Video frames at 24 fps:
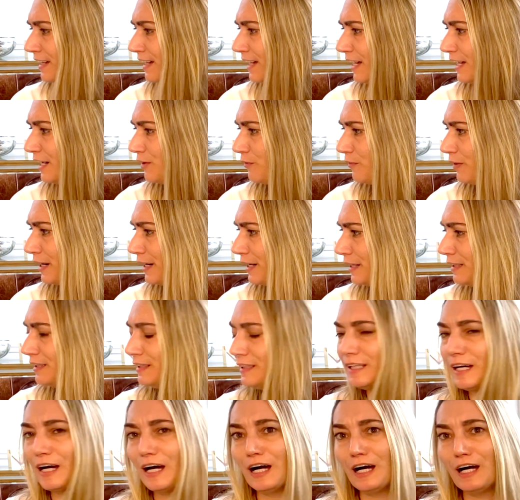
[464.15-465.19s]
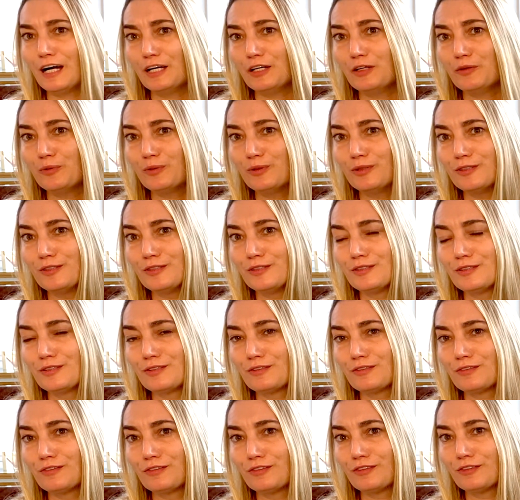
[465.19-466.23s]
Anyway, it was
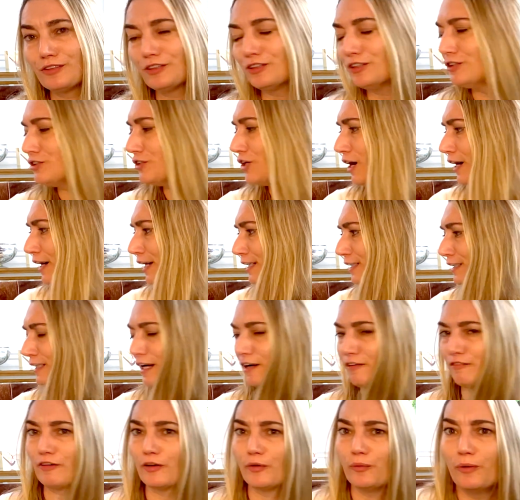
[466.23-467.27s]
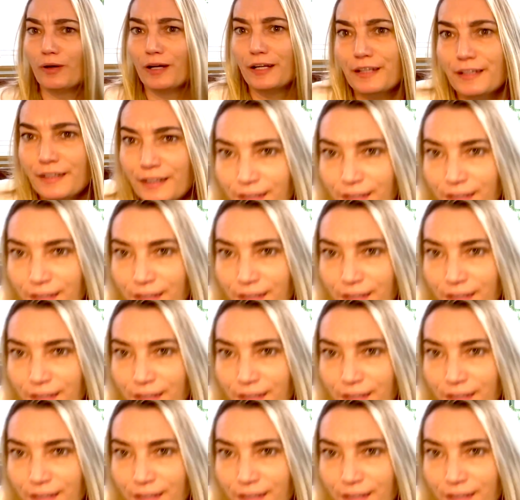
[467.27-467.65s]
good talking to everyone.